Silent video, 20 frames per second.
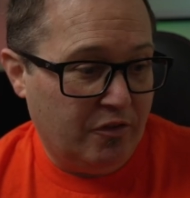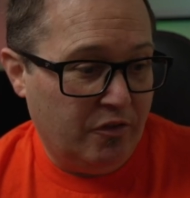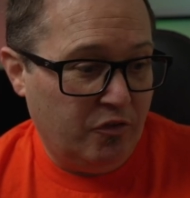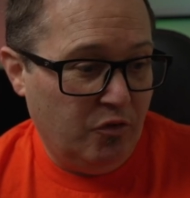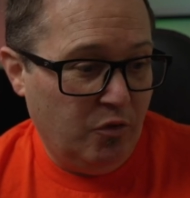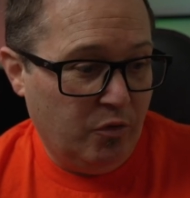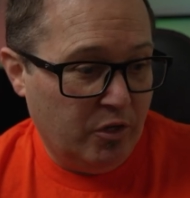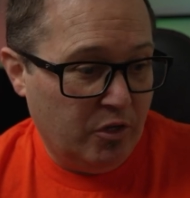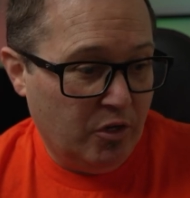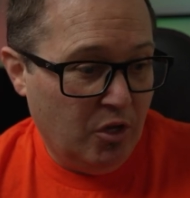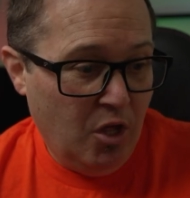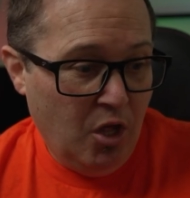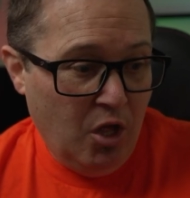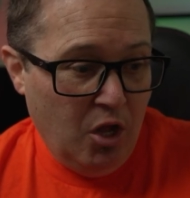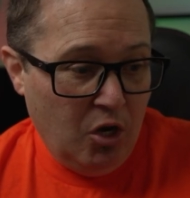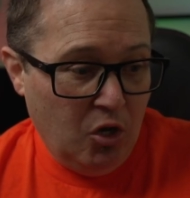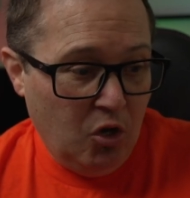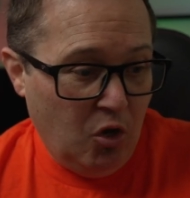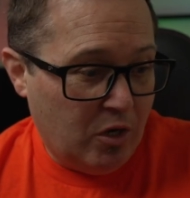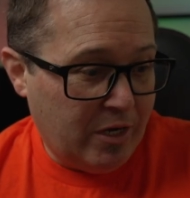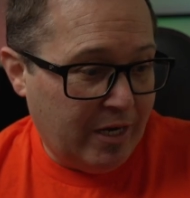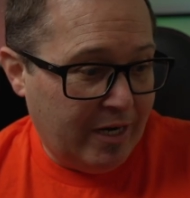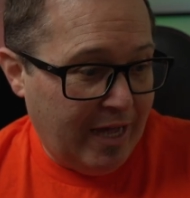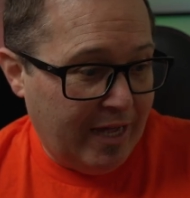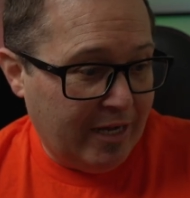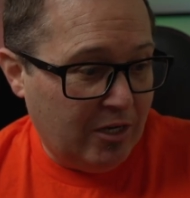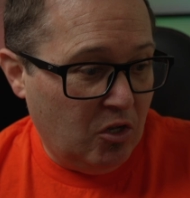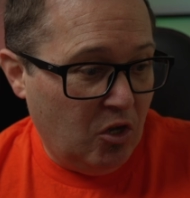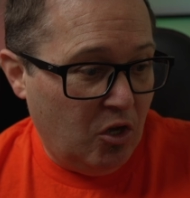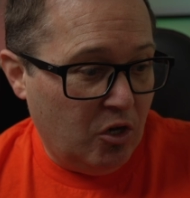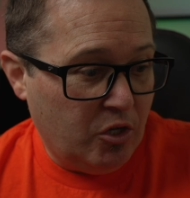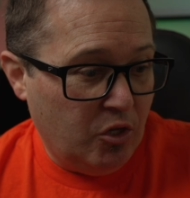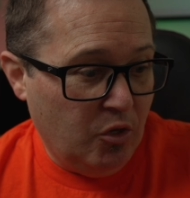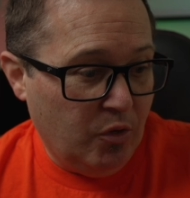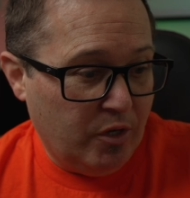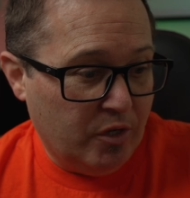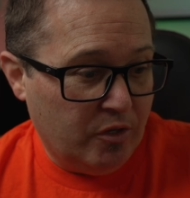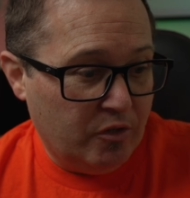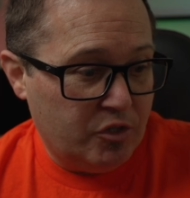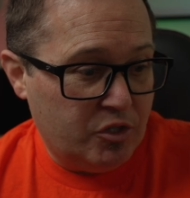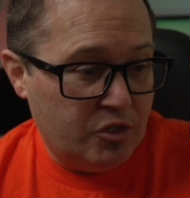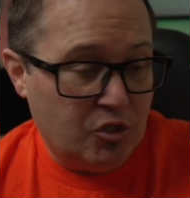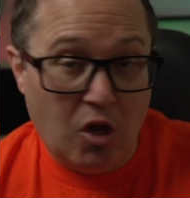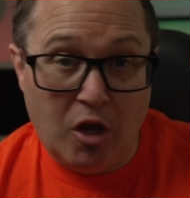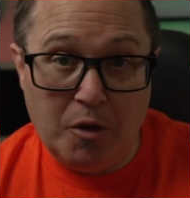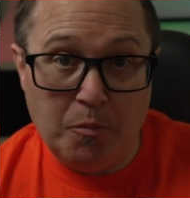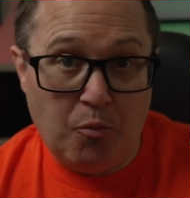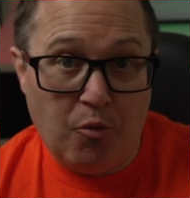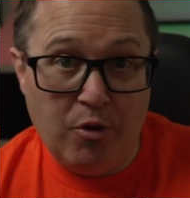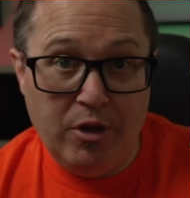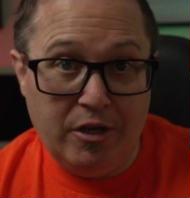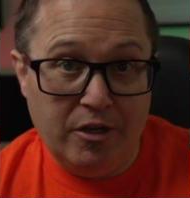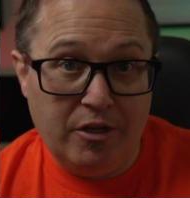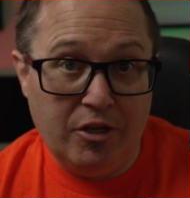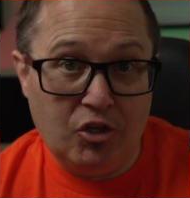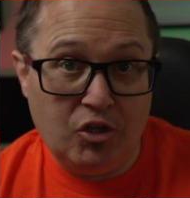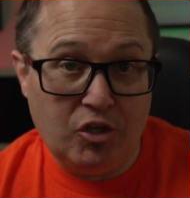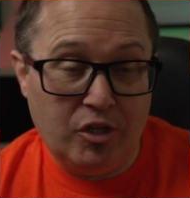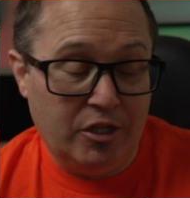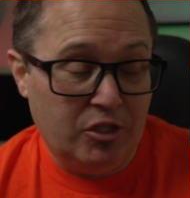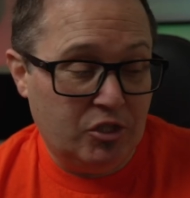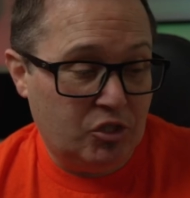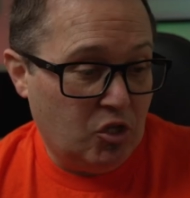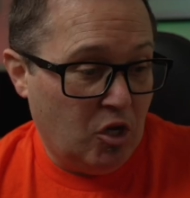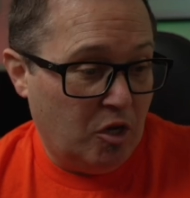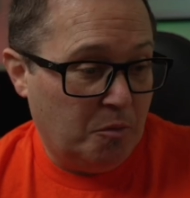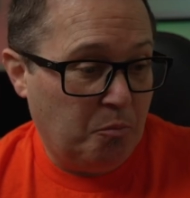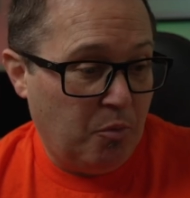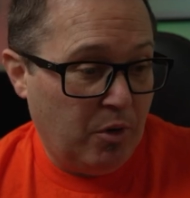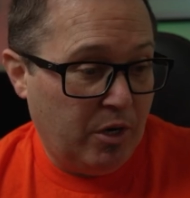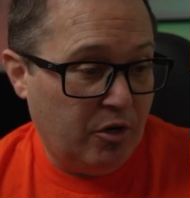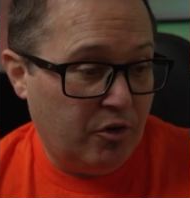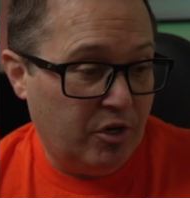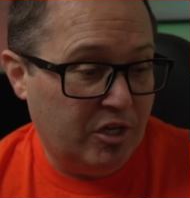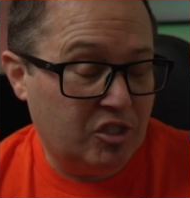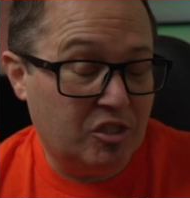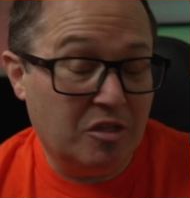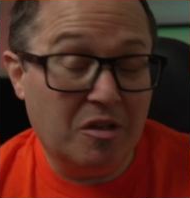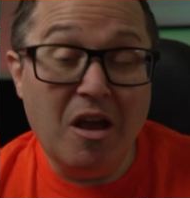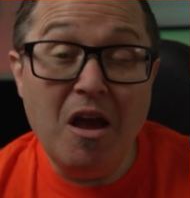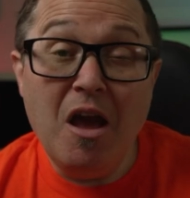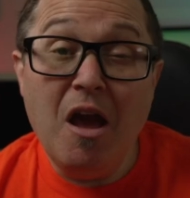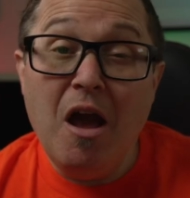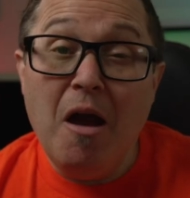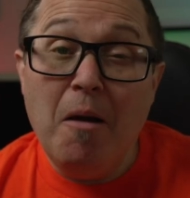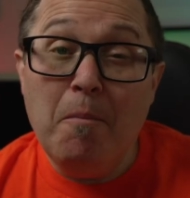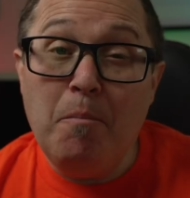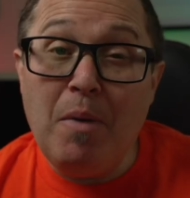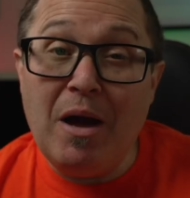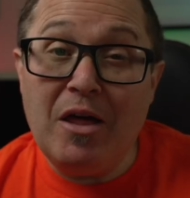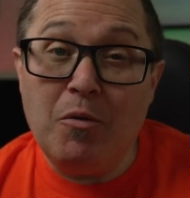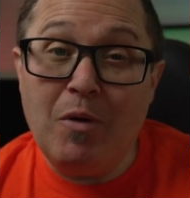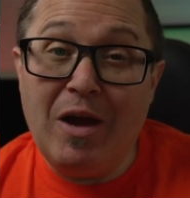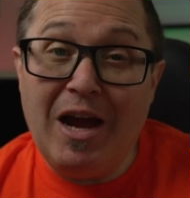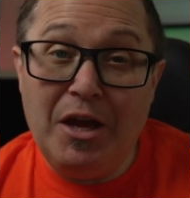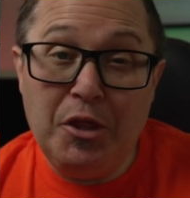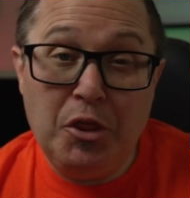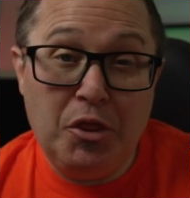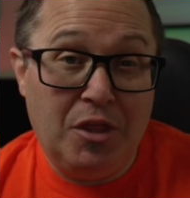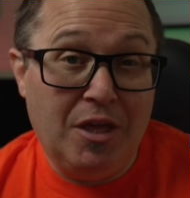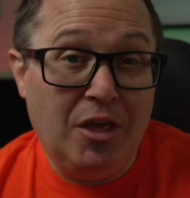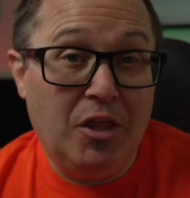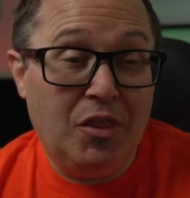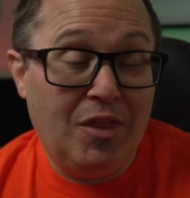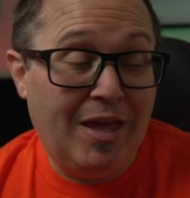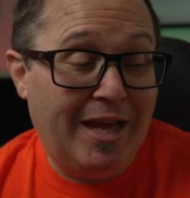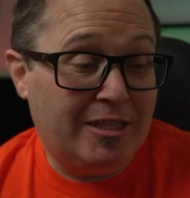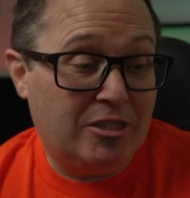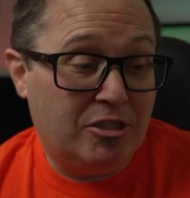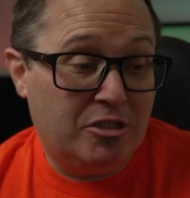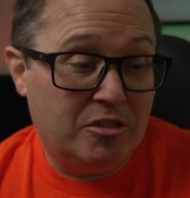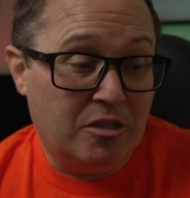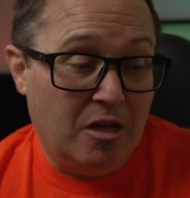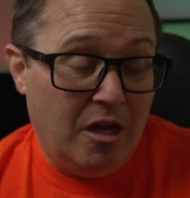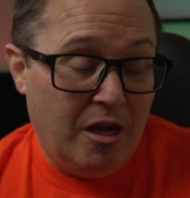So you can lock and unlock, you can start preconditioning. By the way, I think that's